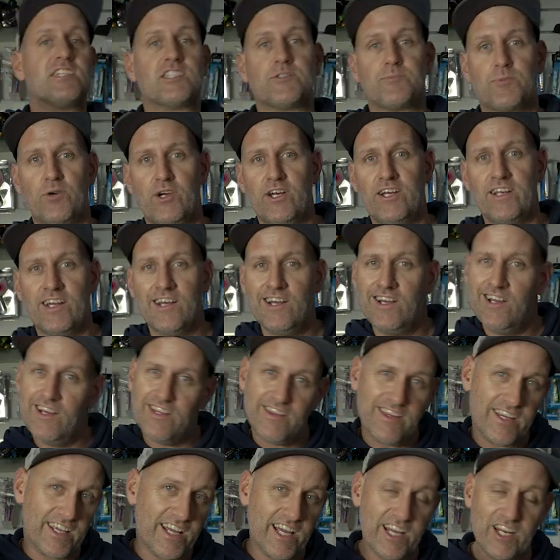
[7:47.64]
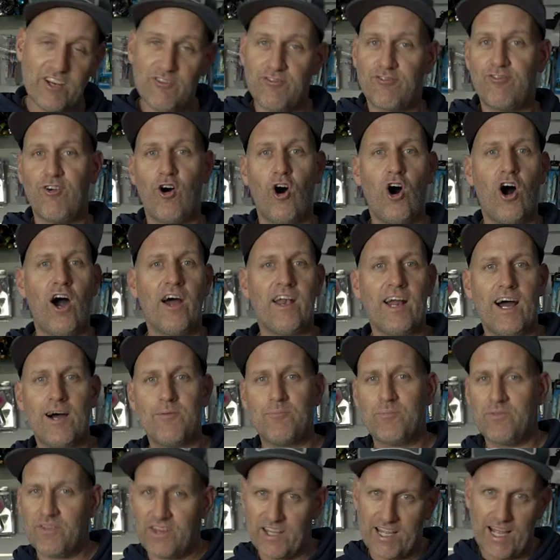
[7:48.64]
the spread, they're getting fired
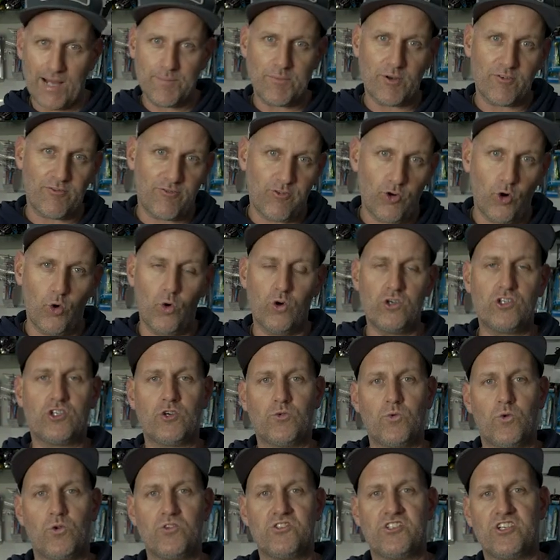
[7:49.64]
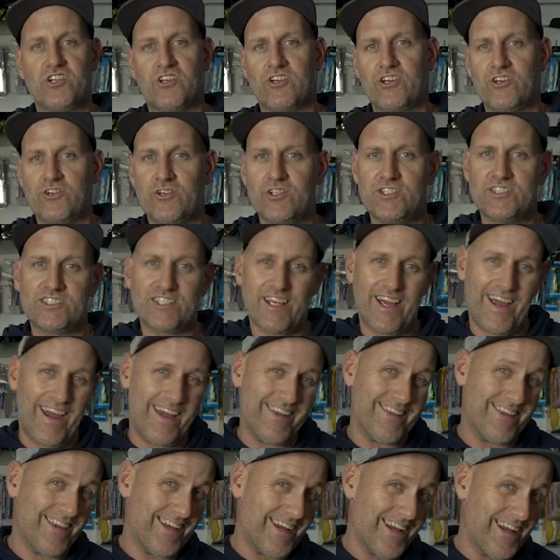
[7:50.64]
up, they're coming forward towards your lures
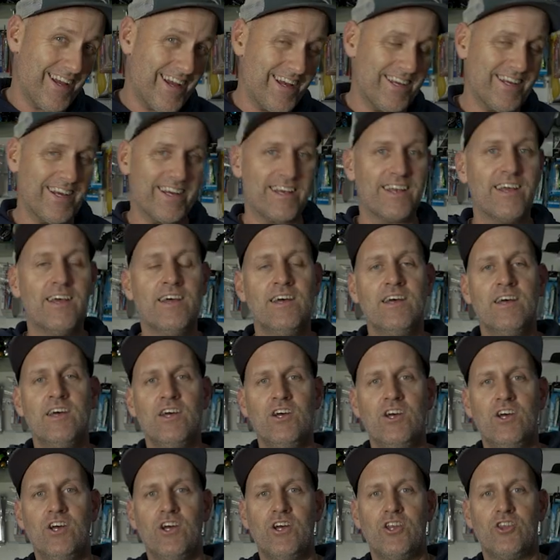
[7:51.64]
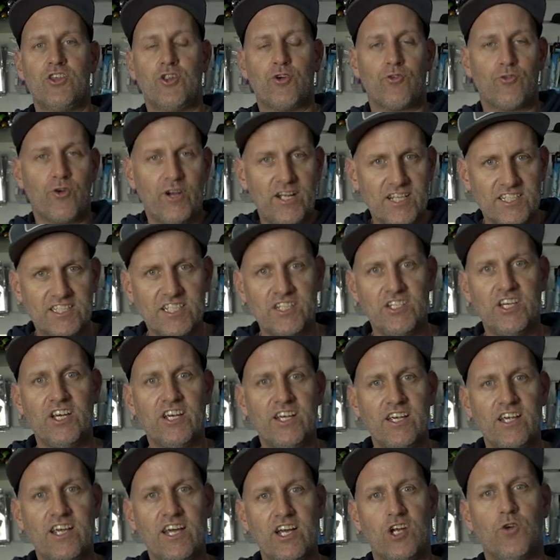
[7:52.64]
and they're eating. The reason you
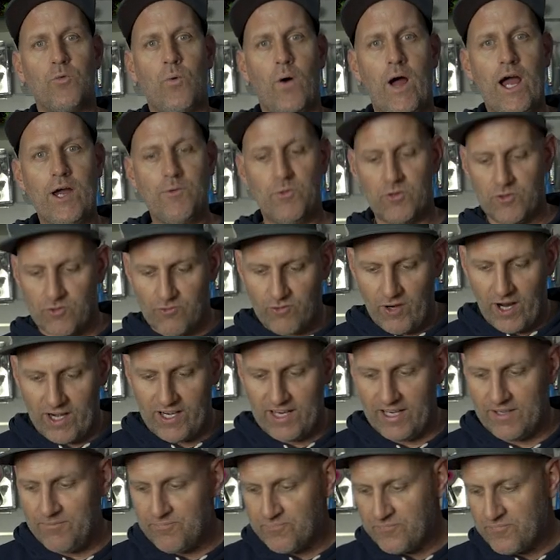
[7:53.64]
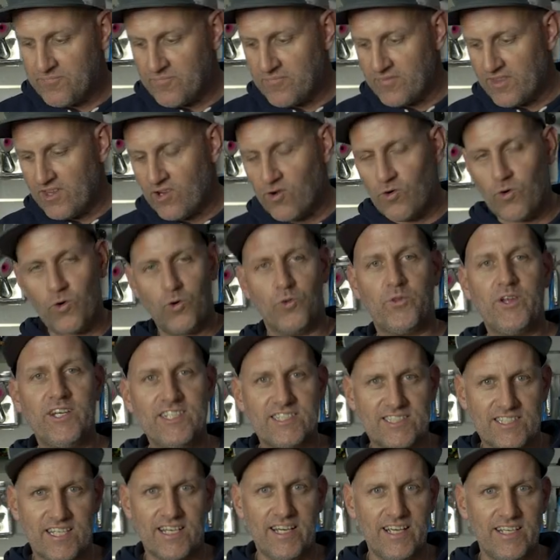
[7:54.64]
can get away with running all
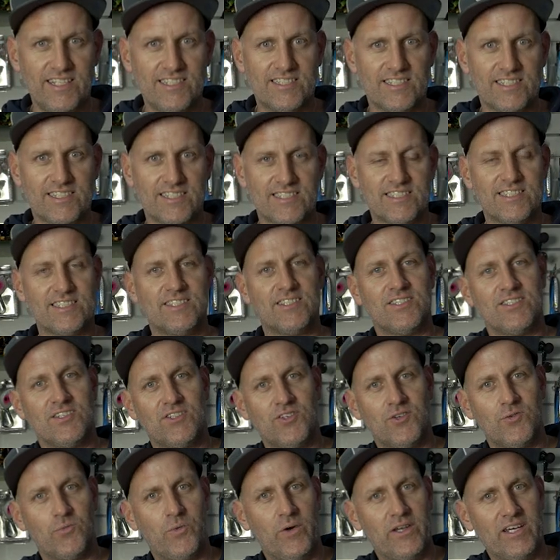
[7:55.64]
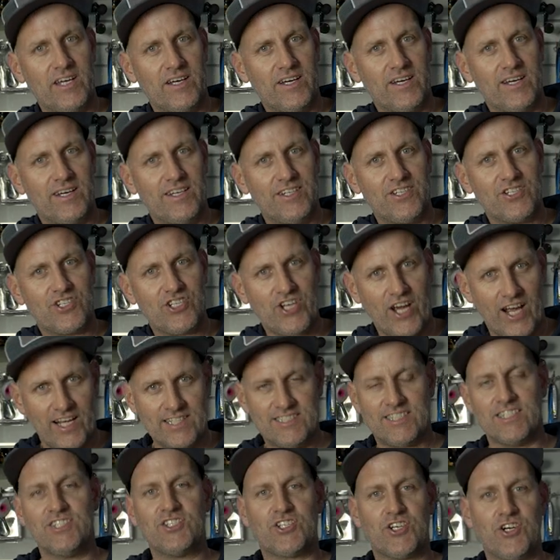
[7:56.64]
these teasers when you're
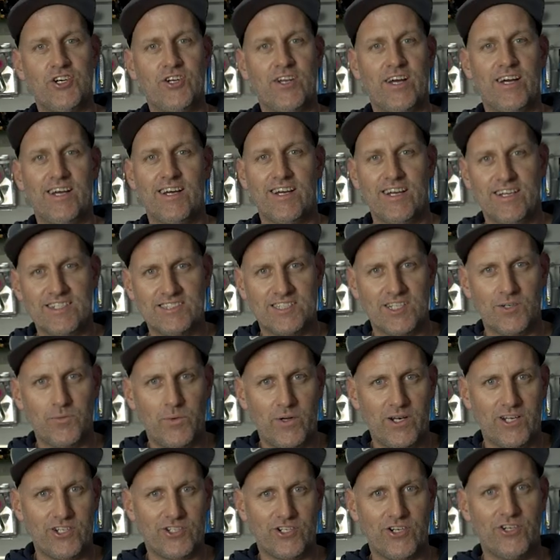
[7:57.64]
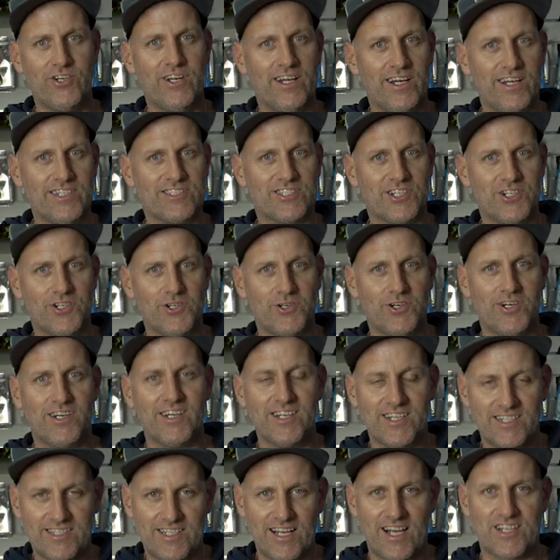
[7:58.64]
chasing tuna is that when a tuna eats a
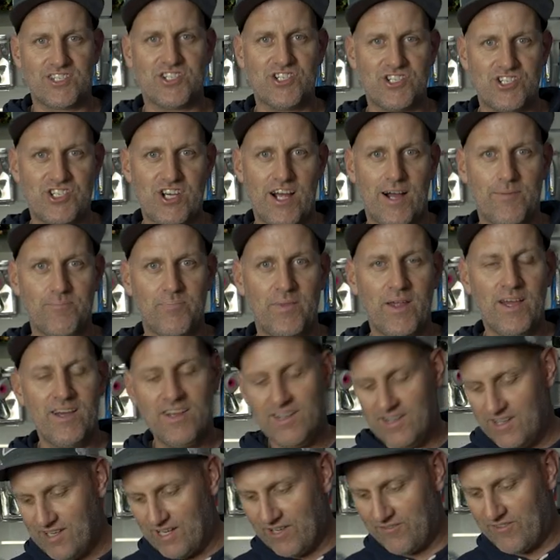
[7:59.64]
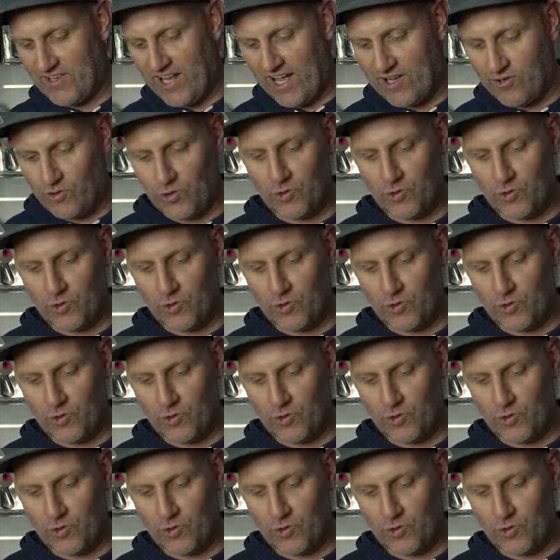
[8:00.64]
lure, it doesn't jump. If you had